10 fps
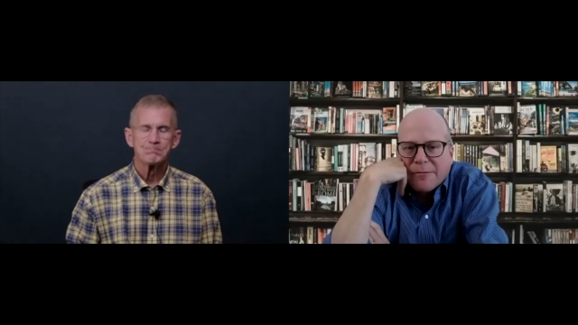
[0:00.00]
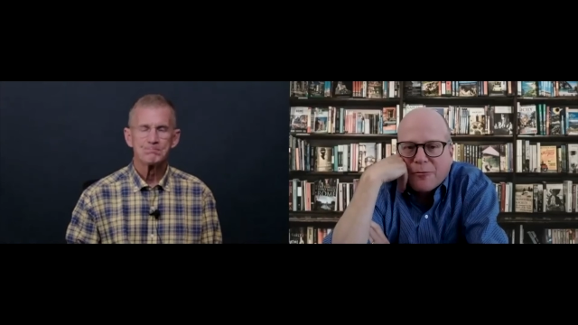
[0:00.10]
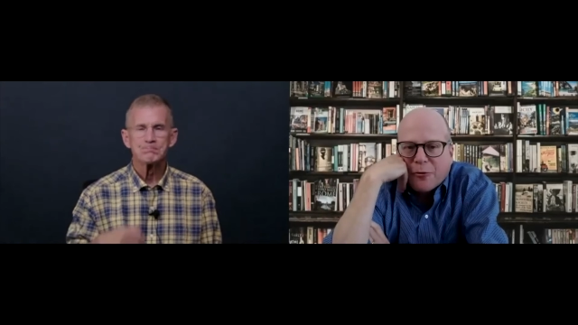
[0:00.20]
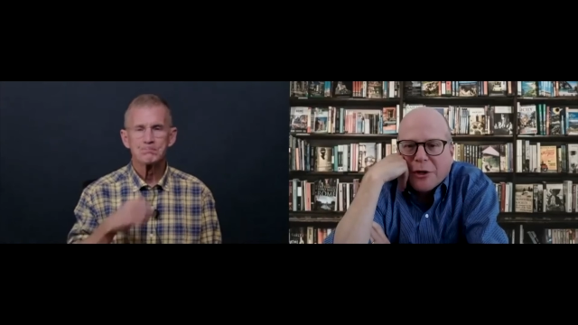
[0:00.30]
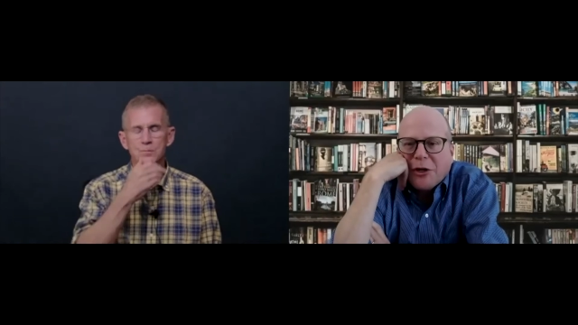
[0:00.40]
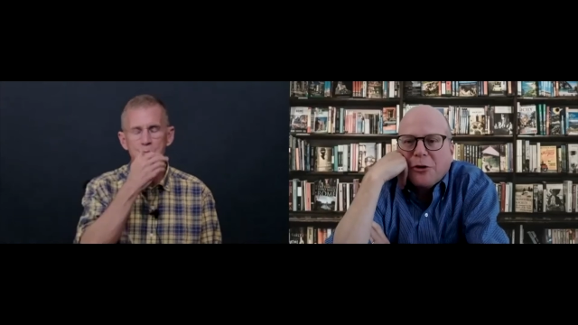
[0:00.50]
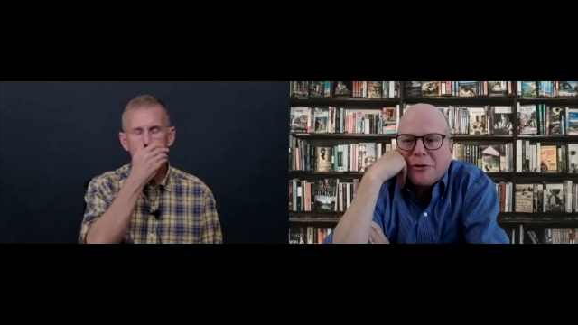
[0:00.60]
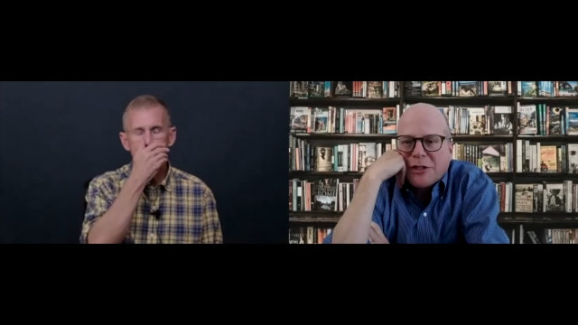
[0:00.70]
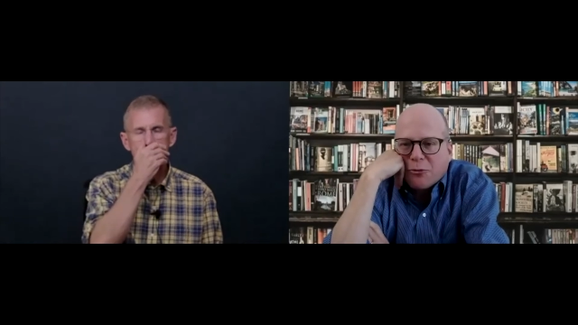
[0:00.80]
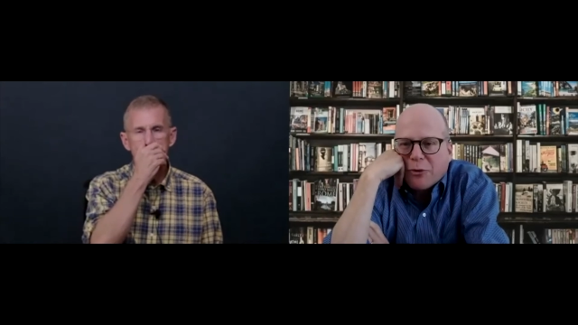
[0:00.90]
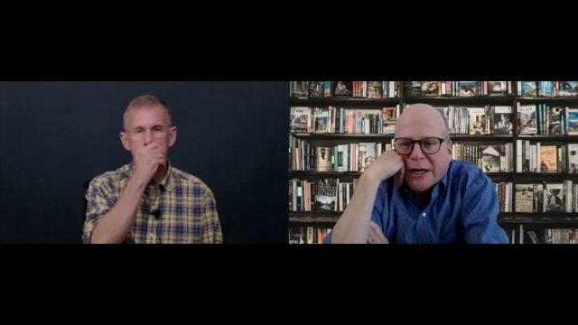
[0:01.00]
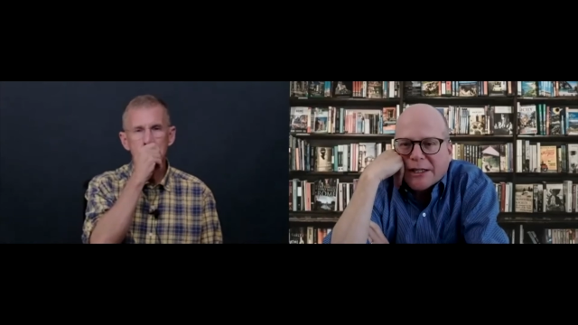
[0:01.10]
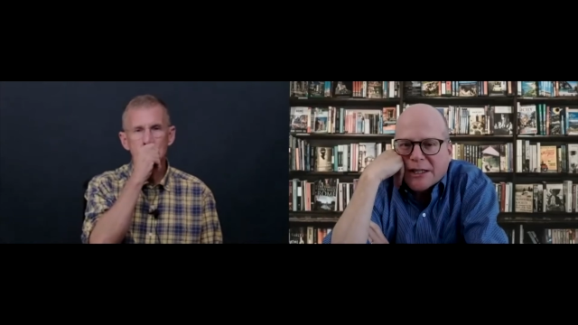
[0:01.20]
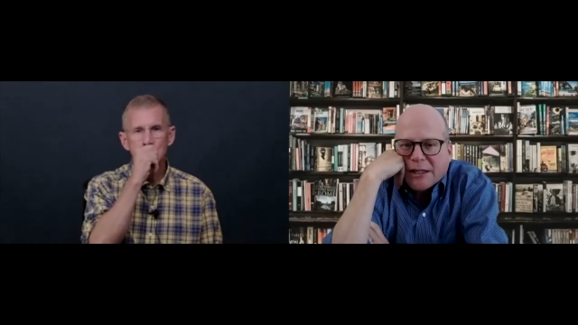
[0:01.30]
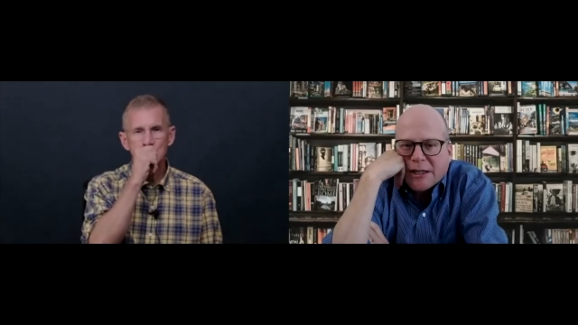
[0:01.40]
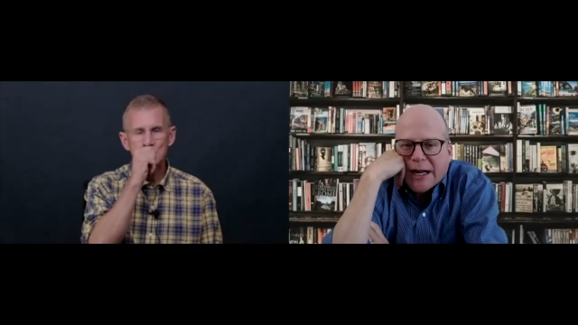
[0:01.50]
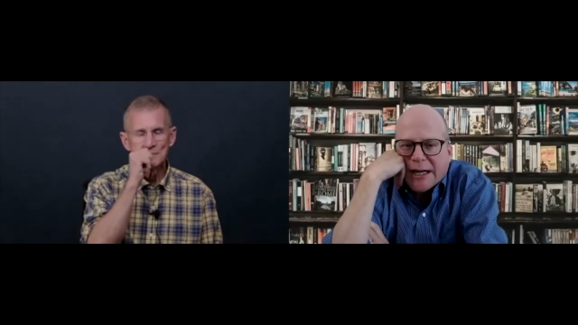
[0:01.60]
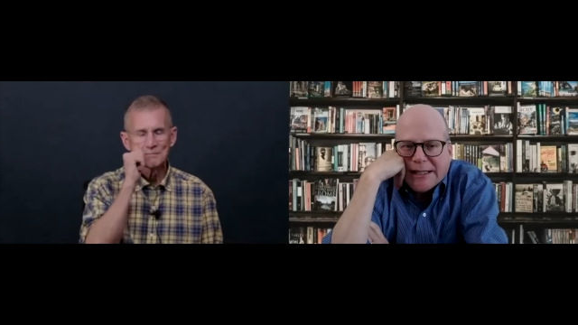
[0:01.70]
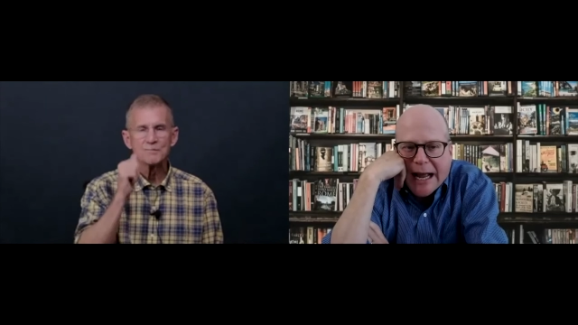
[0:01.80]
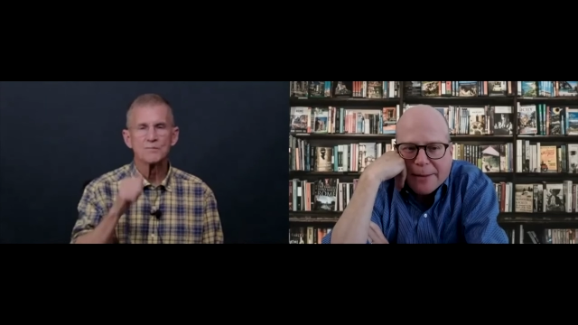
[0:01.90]
Speaker 1: for reducing risk and and
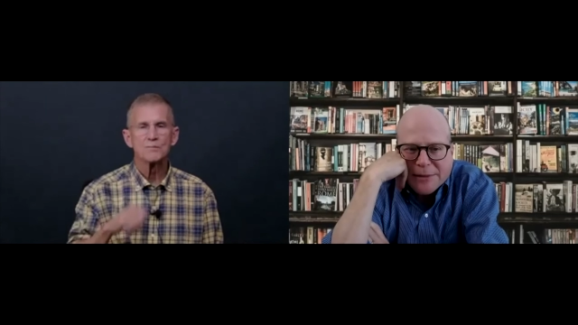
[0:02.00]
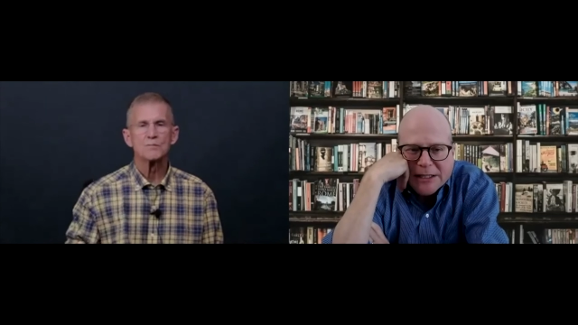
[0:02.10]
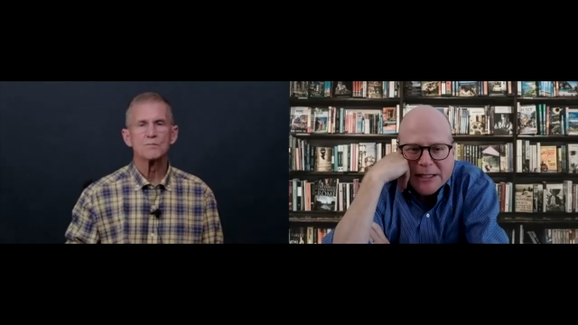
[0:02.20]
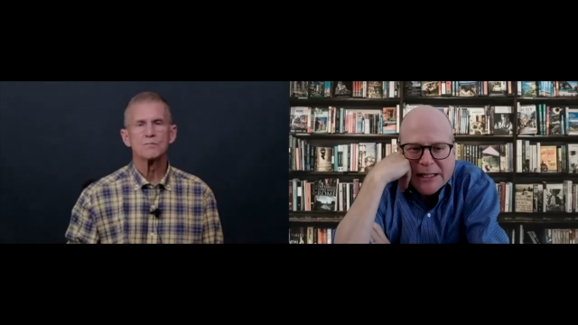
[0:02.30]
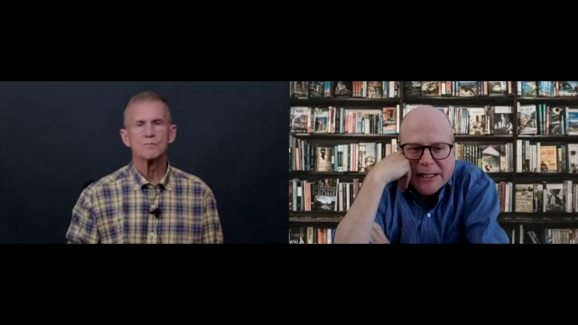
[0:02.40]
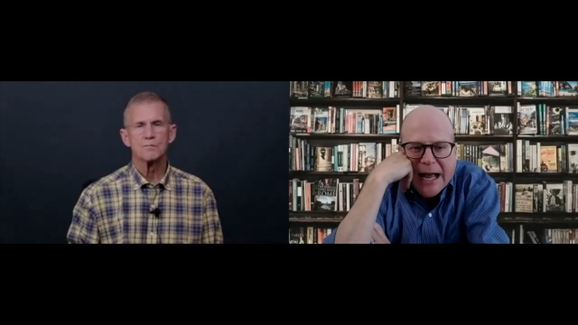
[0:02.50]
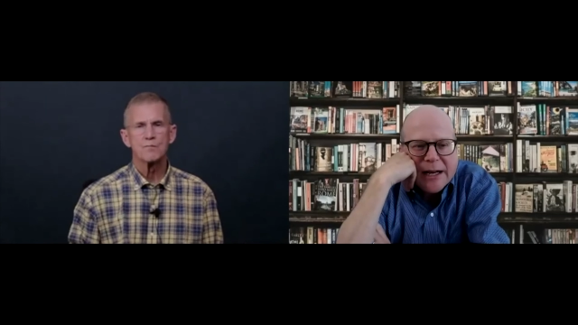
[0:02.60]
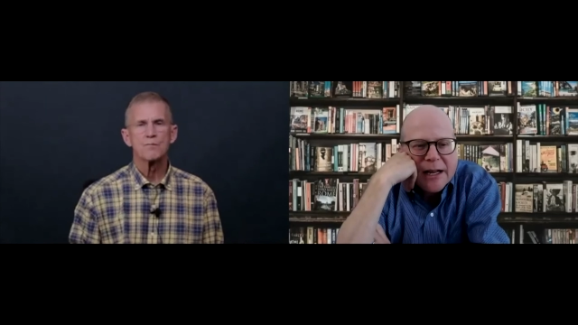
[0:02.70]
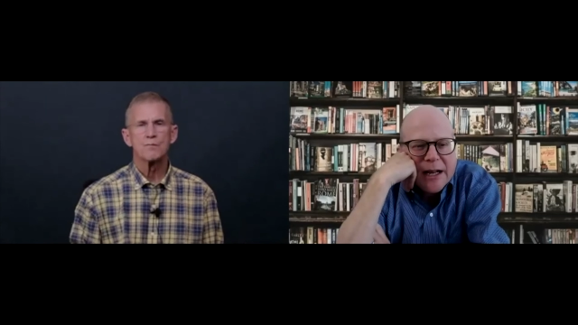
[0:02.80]
adapting to that.